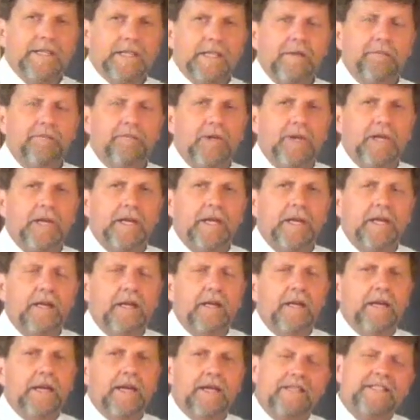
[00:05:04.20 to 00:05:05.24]
simply,
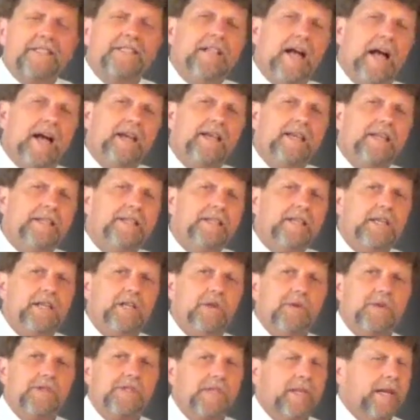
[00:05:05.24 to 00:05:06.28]
It's not
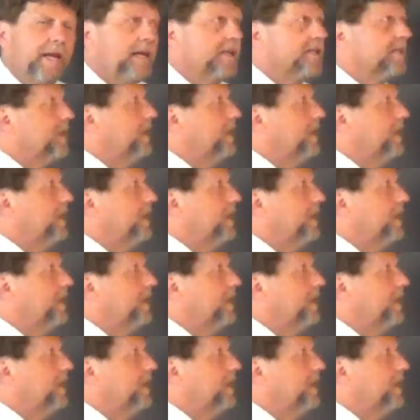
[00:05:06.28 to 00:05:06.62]
continuous at x